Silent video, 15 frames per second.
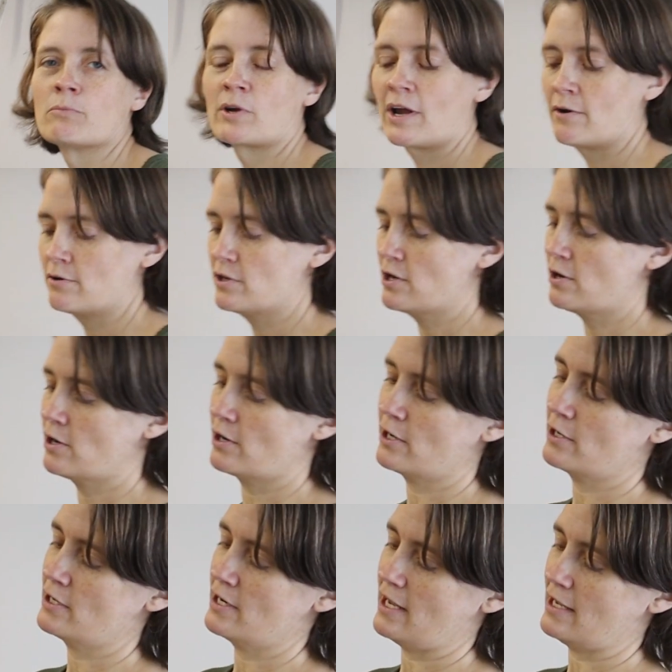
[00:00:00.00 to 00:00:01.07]
brown
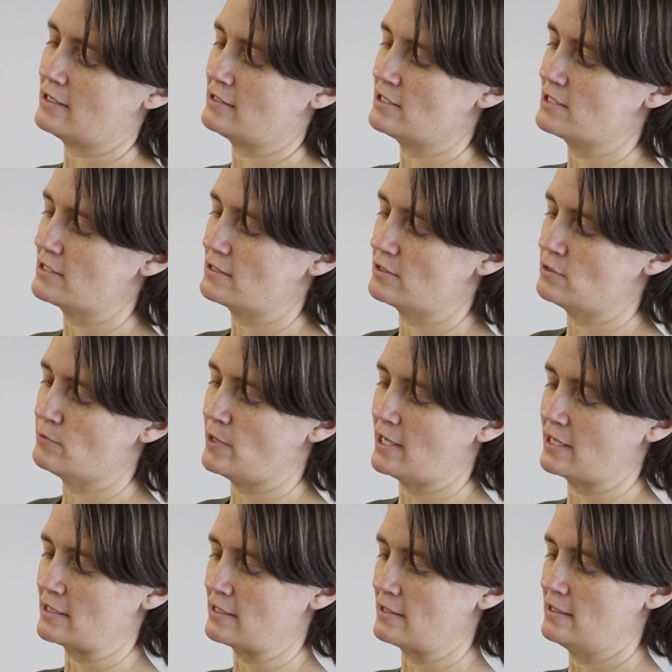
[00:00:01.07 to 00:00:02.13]
yarn and just
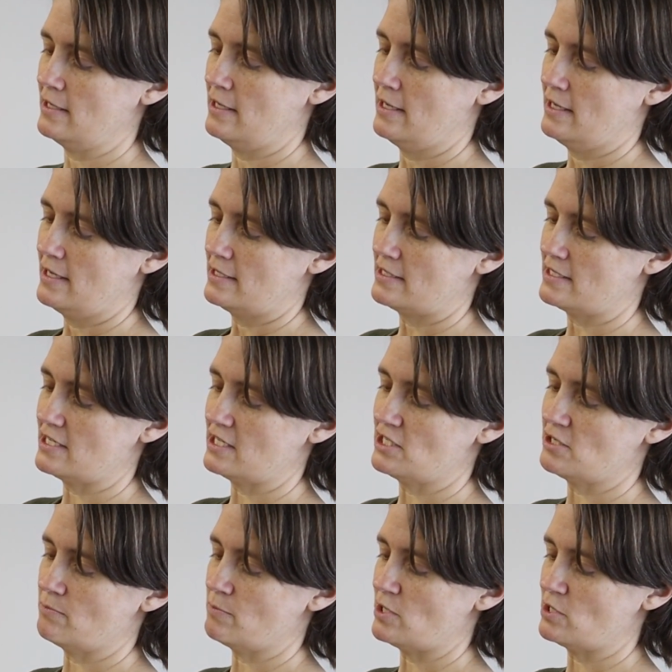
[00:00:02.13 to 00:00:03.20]
doing a
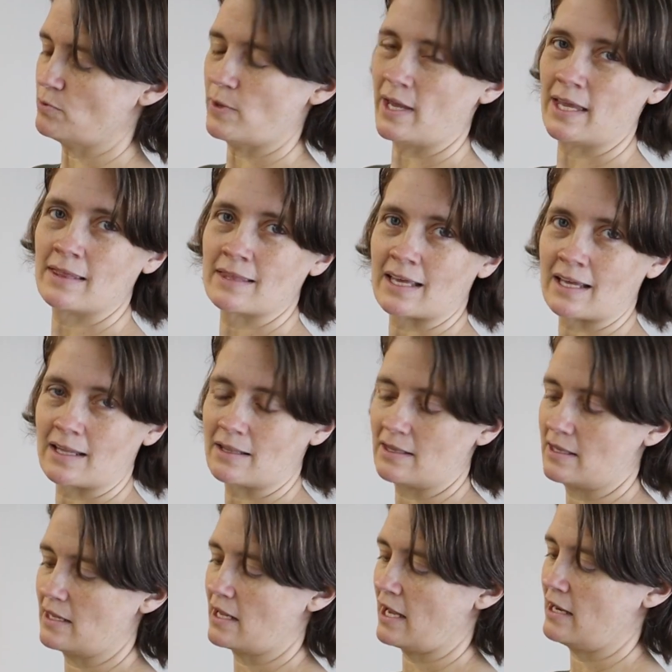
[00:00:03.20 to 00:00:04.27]
stitch in between that
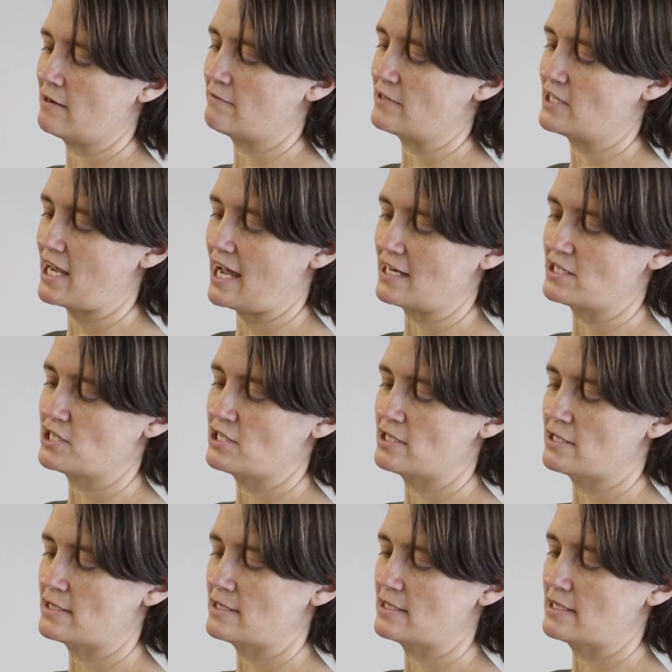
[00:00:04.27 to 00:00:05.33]
kind of
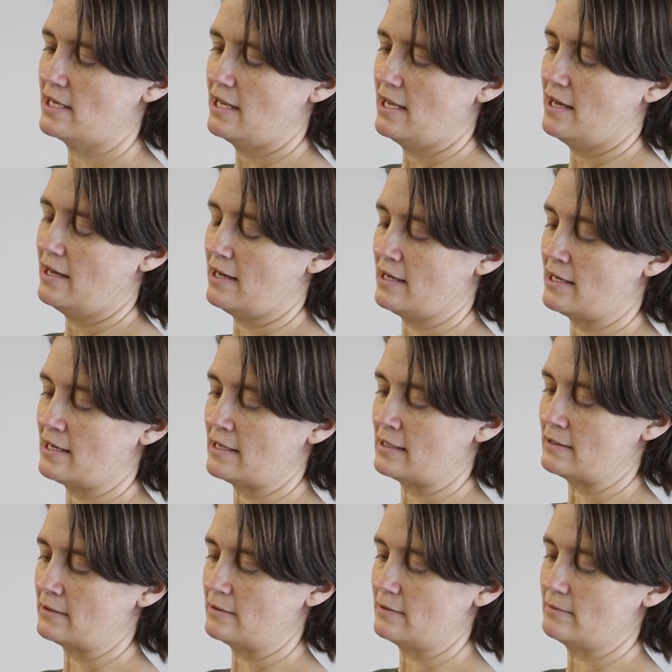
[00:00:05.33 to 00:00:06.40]
attaches,
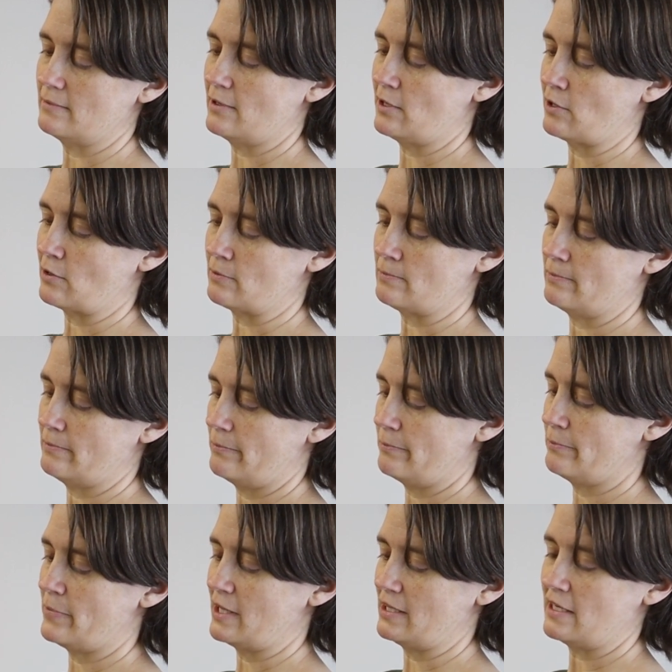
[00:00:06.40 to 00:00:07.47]
you know,
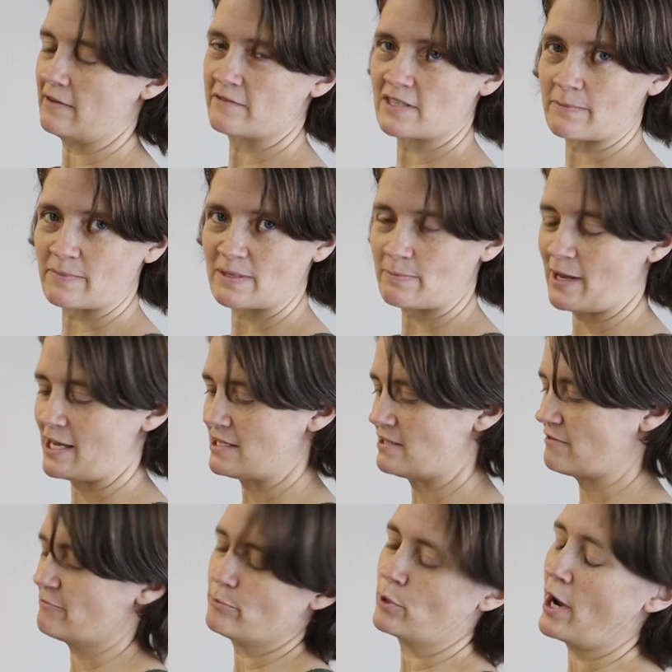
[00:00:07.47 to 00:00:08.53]
but leaves some space
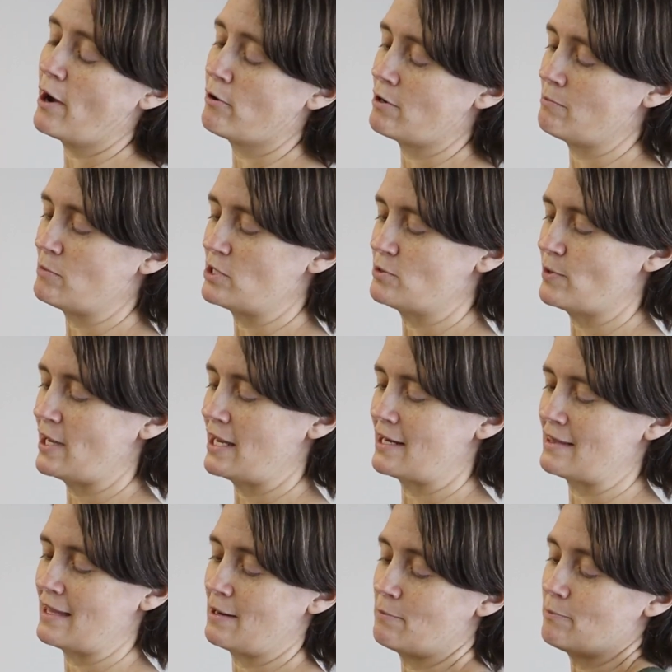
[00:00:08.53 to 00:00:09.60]
of brown in between,
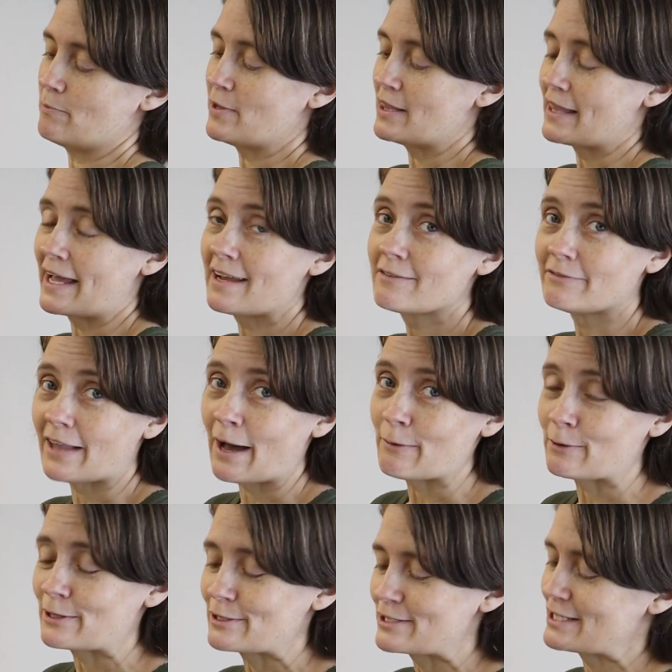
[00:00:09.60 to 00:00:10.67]
and then be like
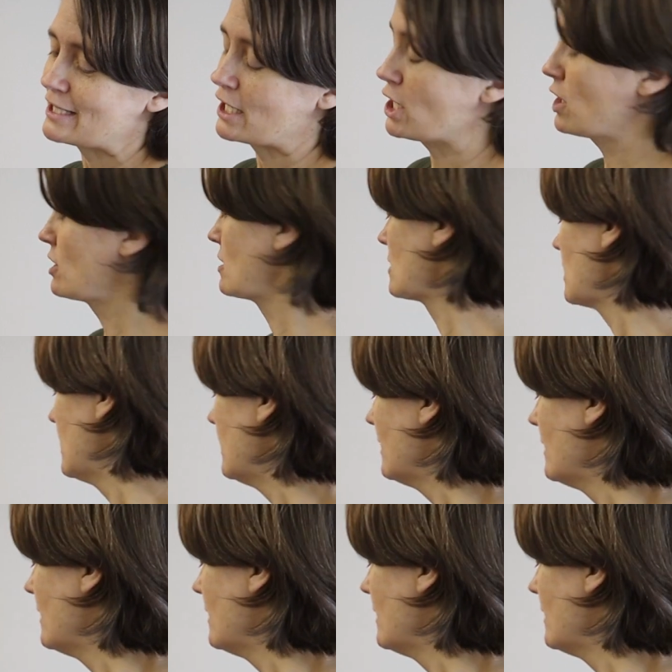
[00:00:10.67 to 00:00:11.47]
flowers in the garden.